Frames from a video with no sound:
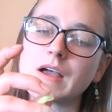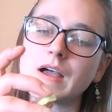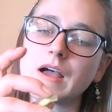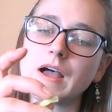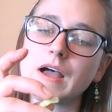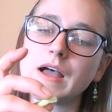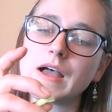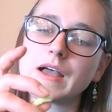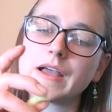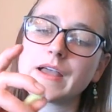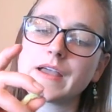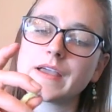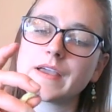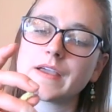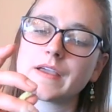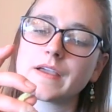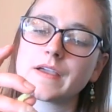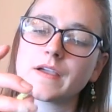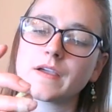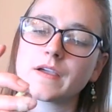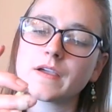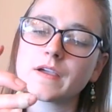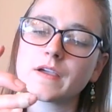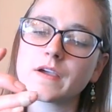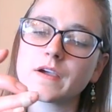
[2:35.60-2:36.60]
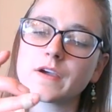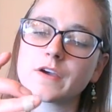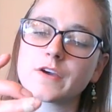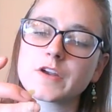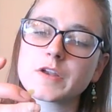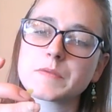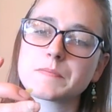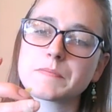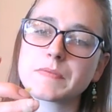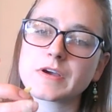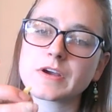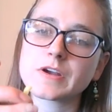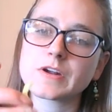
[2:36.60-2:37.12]
I heard a
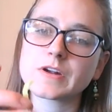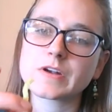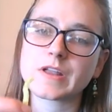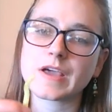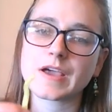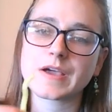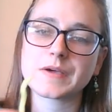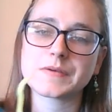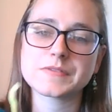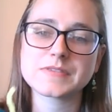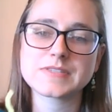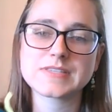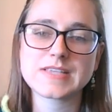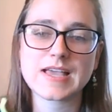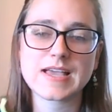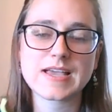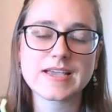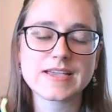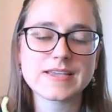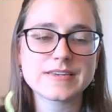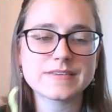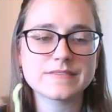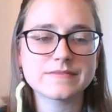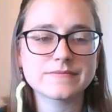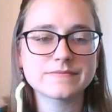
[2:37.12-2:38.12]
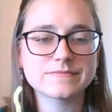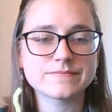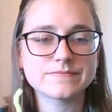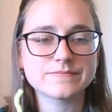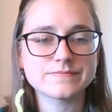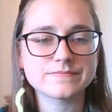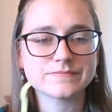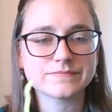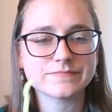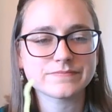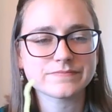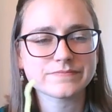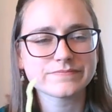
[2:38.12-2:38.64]
bird outside,
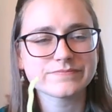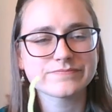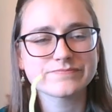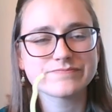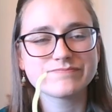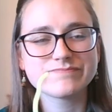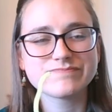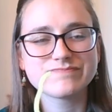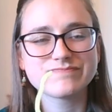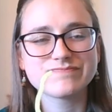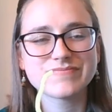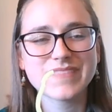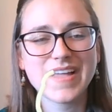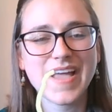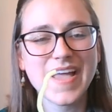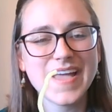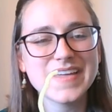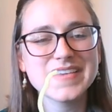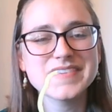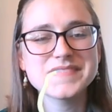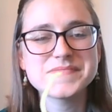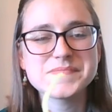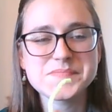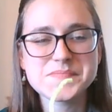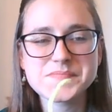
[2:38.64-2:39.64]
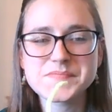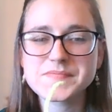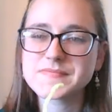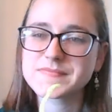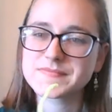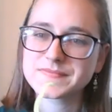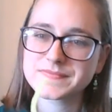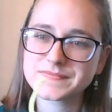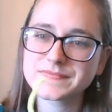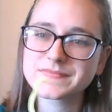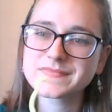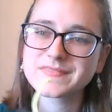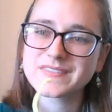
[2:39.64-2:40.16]
and
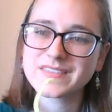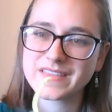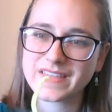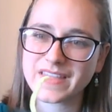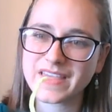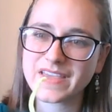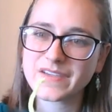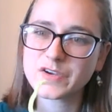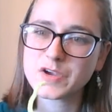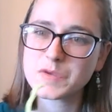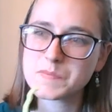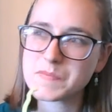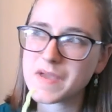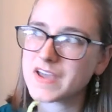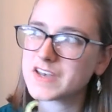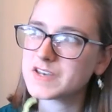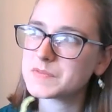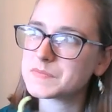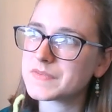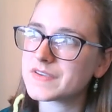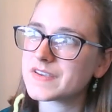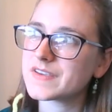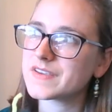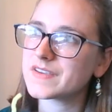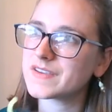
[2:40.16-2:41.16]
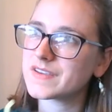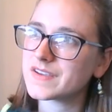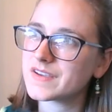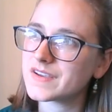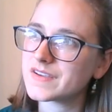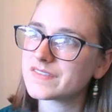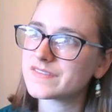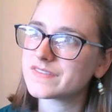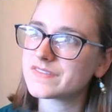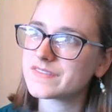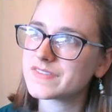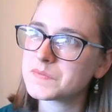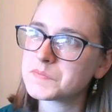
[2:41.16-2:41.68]
that reminded me
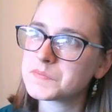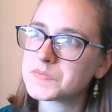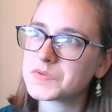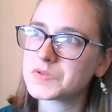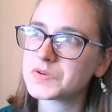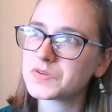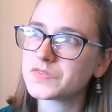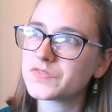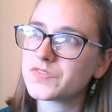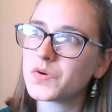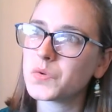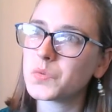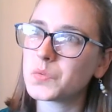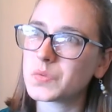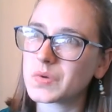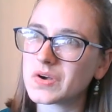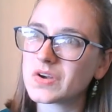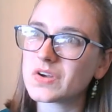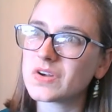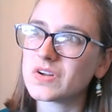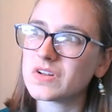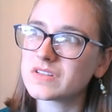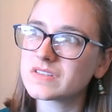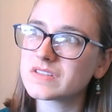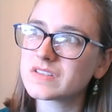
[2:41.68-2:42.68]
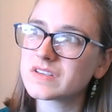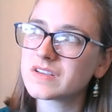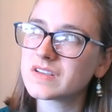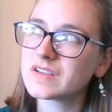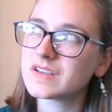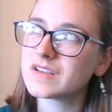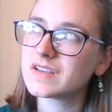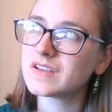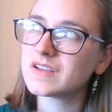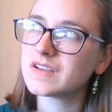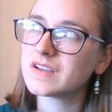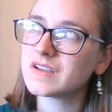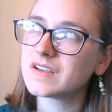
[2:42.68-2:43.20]
of the beautiful world
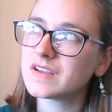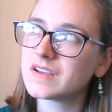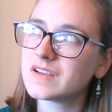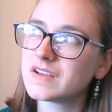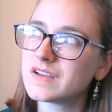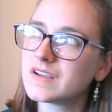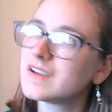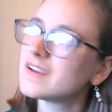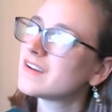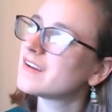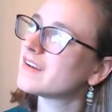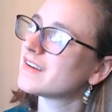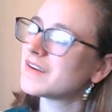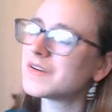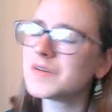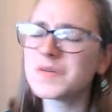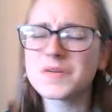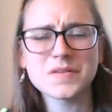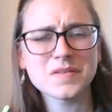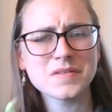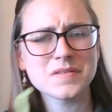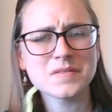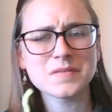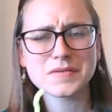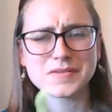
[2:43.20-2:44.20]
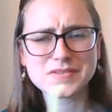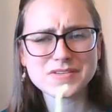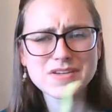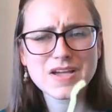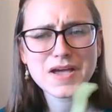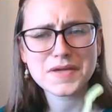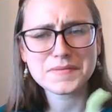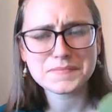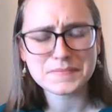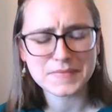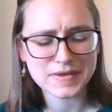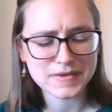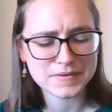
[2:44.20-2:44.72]
which
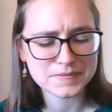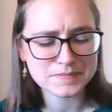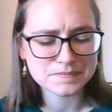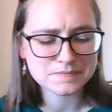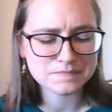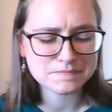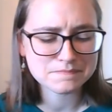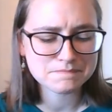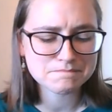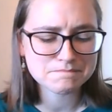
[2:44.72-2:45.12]
God made.